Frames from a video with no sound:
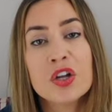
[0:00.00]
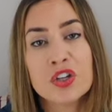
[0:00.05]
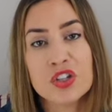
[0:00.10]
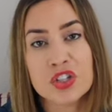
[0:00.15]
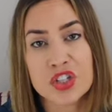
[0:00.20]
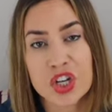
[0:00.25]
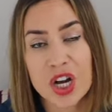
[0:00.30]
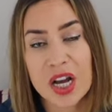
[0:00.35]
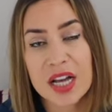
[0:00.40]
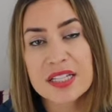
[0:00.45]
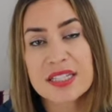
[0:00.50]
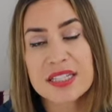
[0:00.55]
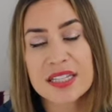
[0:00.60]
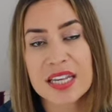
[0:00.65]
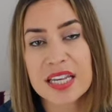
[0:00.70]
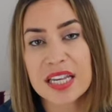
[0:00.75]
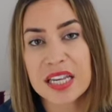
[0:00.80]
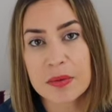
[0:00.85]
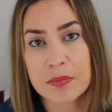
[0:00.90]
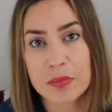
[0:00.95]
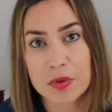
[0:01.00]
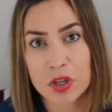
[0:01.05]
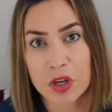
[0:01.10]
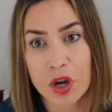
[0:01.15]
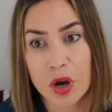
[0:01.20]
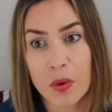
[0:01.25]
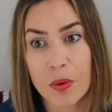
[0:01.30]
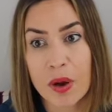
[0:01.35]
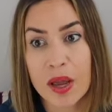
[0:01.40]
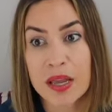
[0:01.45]
Just keep
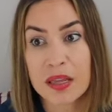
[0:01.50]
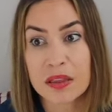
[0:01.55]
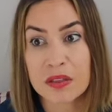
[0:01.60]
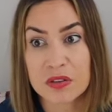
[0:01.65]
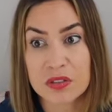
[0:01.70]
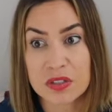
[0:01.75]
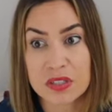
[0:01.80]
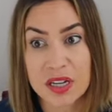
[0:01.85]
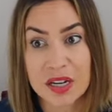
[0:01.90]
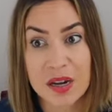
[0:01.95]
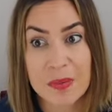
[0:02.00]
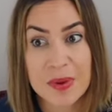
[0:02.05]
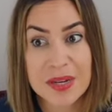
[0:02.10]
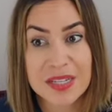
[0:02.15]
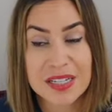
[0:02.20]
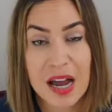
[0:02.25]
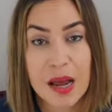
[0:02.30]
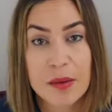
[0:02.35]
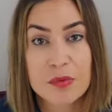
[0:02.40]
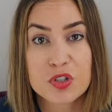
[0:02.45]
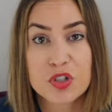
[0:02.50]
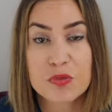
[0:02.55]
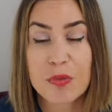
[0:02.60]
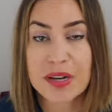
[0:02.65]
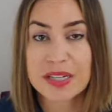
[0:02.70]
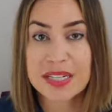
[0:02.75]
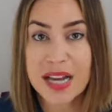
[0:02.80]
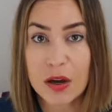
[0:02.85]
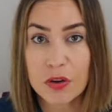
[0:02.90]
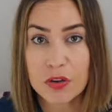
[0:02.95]
going. There's going to be times you may
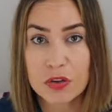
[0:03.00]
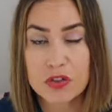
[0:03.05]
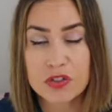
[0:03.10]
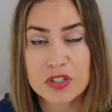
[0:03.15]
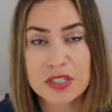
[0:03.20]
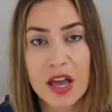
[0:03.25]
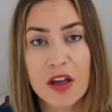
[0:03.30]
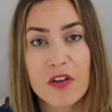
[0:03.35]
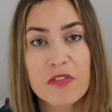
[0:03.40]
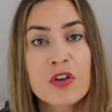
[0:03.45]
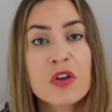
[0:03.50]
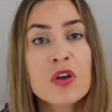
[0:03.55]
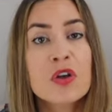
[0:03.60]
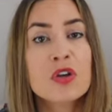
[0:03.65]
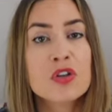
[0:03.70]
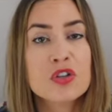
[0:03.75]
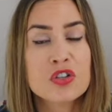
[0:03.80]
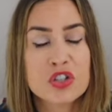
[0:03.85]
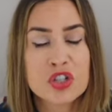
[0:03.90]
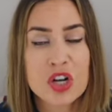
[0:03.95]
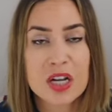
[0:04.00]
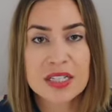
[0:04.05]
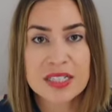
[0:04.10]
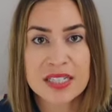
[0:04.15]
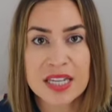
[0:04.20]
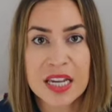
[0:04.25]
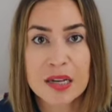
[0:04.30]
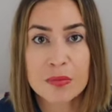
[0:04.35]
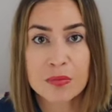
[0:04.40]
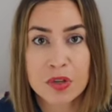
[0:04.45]
doubt yourself.
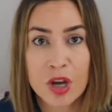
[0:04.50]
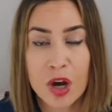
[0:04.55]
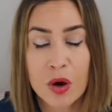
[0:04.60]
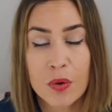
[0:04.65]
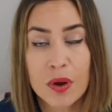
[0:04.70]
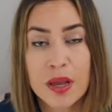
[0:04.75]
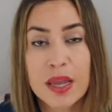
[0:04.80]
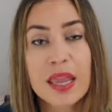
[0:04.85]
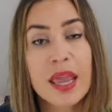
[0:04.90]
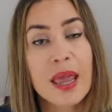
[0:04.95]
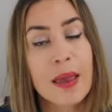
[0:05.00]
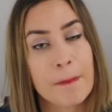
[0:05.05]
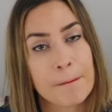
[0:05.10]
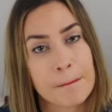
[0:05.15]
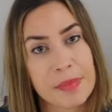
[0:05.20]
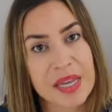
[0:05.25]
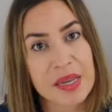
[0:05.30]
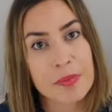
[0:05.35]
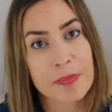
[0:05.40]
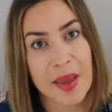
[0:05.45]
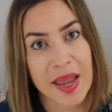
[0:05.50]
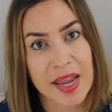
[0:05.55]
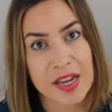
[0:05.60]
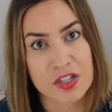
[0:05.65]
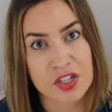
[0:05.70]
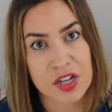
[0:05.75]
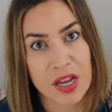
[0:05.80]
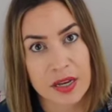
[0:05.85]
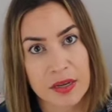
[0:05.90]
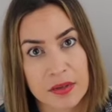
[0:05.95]
Just keep going and be
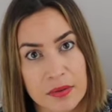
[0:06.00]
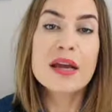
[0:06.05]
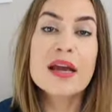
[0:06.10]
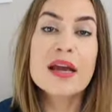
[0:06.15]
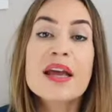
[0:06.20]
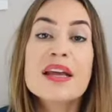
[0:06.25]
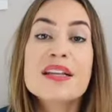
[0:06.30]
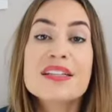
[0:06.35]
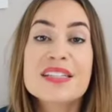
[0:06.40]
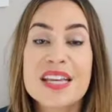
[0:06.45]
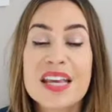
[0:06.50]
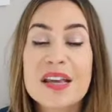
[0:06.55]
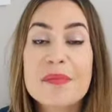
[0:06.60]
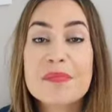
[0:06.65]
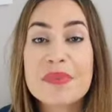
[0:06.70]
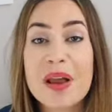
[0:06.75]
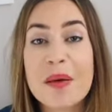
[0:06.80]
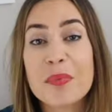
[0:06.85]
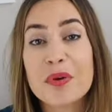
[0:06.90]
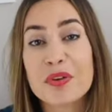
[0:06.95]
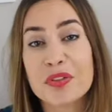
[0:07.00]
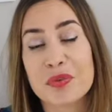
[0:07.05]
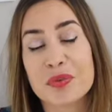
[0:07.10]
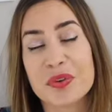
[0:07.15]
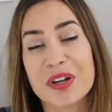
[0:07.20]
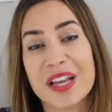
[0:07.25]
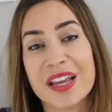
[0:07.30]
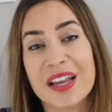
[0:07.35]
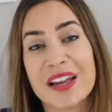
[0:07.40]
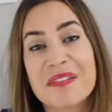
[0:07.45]
patient. Tip number
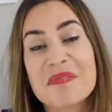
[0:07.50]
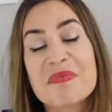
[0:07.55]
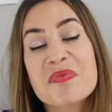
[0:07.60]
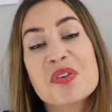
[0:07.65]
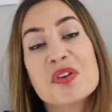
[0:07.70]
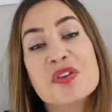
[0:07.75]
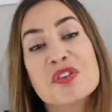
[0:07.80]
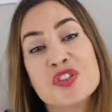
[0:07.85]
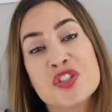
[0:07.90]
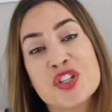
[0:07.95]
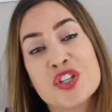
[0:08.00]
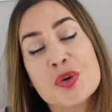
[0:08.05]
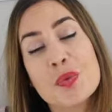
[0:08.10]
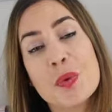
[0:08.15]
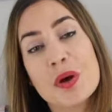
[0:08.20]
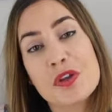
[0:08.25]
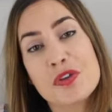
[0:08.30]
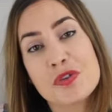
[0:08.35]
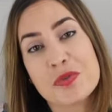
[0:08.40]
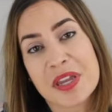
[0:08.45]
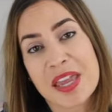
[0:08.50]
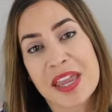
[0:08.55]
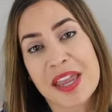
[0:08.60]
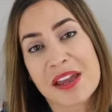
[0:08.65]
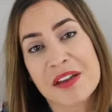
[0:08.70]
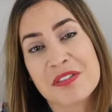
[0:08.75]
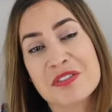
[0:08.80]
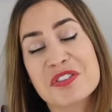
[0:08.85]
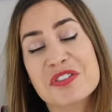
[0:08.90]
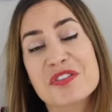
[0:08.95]
3, do what you
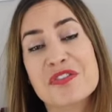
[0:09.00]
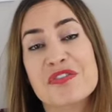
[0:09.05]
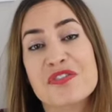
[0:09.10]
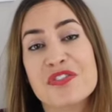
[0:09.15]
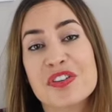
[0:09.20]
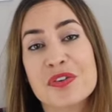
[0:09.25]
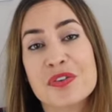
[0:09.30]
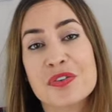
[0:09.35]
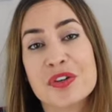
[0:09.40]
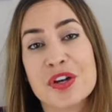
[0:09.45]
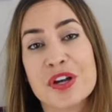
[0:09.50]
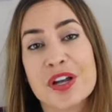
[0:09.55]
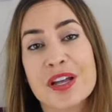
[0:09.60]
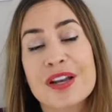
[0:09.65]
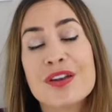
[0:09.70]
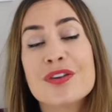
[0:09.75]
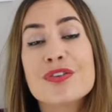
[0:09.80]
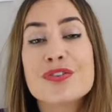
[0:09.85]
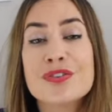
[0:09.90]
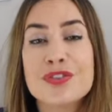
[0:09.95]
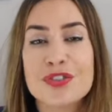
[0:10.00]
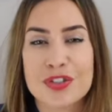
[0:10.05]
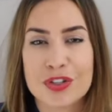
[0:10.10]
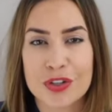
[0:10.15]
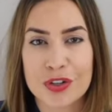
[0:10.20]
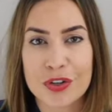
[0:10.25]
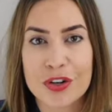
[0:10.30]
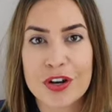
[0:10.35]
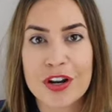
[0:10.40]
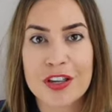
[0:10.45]
can to feel good
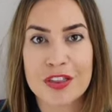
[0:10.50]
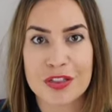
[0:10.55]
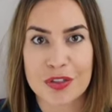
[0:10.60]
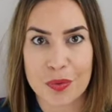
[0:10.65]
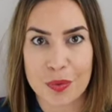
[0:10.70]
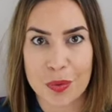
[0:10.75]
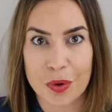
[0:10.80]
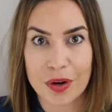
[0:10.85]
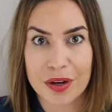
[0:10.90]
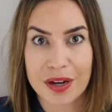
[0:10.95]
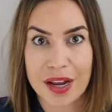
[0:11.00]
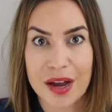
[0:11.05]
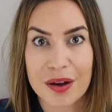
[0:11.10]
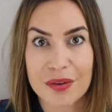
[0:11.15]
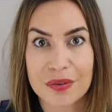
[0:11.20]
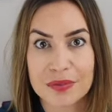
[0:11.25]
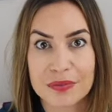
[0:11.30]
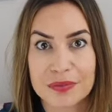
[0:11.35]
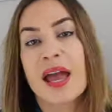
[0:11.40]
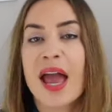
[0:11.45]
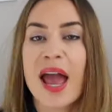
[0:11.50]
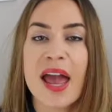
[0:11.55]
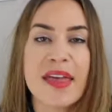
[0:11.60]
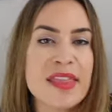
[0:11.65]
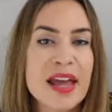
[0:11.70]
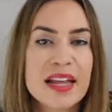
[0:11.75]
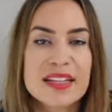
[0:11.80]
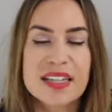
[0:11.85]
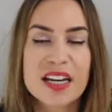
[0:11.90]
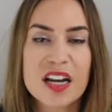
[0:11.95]
during the workout. And
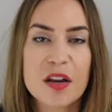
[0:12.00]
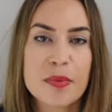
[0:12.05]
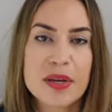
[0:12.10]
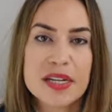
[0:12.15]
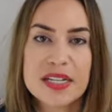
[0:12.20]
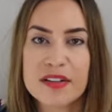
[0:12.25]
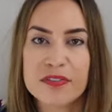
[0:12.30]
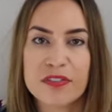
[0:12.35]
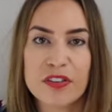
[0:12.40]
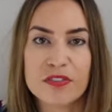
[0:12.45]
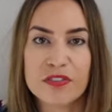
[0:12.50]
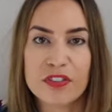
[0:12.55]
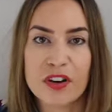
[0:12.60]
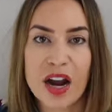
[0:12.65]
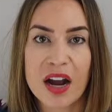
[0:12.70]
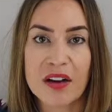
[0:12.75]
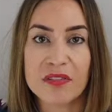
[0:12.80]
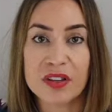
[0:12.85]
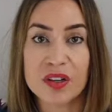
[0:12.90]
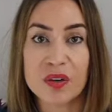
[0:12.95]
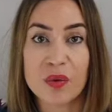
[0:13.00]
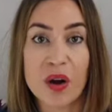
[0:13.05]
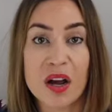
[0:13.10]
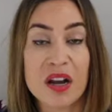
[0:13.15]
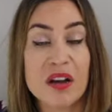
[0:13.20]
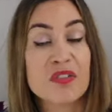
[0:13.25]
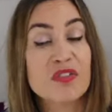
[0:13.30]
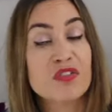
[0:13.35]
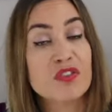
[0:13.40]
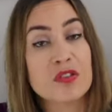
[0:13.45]
that's going to be different for
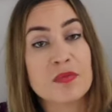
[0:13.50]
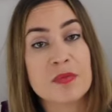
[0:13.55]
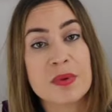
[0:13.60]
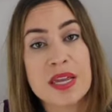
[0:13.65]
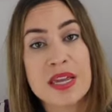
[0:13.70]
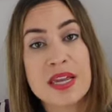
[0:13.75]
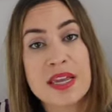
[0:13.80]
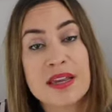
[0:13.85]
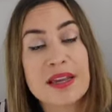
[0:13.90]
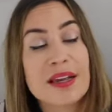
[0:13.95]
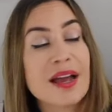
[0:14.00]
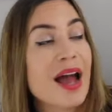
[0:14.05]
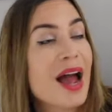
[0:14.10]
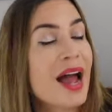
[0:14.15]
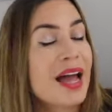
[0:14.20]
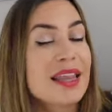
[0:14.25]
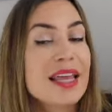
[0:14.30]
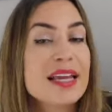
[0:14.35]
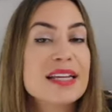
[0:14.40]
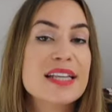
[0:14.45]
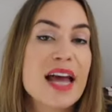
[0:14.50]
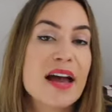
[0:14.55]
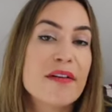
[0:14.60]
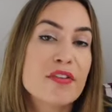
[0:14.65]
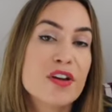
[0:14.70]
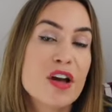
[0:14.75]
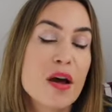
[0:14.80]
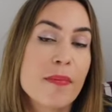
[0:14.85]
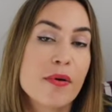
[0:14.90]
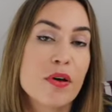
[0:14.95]
everyone. For me, I like to have
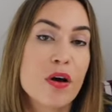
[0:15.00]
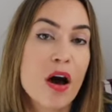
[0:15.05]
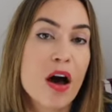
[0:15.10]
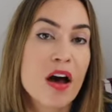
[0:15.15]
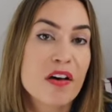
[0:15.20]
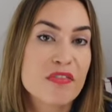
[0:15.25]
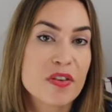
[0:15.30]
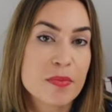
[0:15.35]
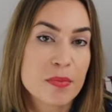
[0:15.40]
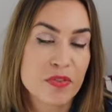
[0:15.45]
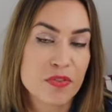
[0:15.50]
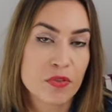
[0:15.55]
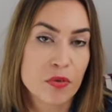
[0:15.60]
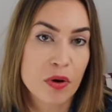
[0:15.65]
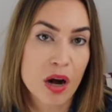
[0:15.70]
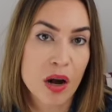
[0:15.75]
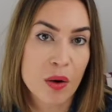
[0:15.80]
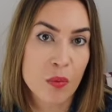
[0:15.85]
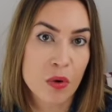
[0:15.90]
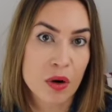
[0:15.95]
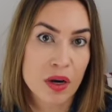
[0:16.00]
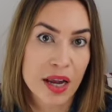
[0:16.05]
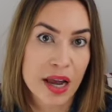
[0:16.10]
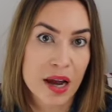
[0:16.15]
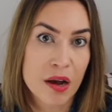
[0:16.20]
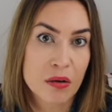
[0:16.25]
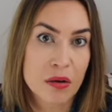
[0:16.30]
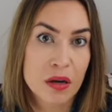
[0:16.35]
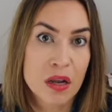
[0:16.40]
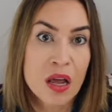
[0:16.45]
a cup of coffee before I work
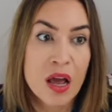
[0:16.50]
out.